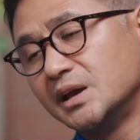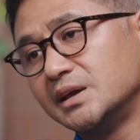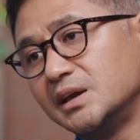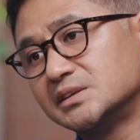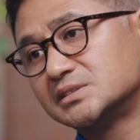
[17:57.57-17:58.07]

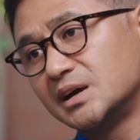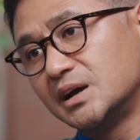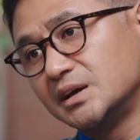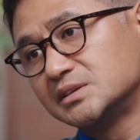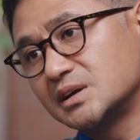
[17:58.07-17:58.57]

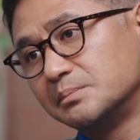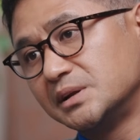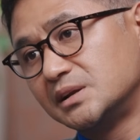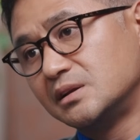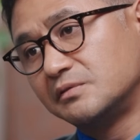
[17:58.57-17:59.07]
is
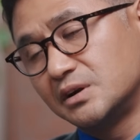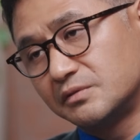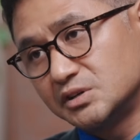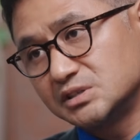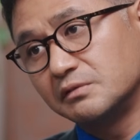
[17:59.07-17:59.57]
completely different. Of
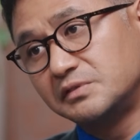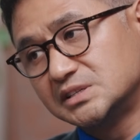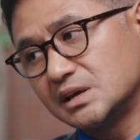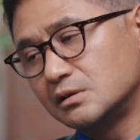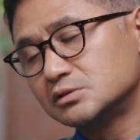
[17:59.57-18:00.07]
course, our fees
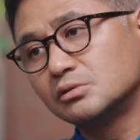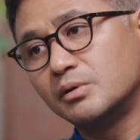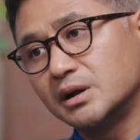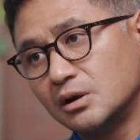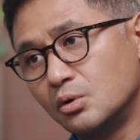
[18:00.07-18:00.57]
are also
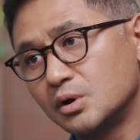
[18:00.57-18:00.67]
quite low,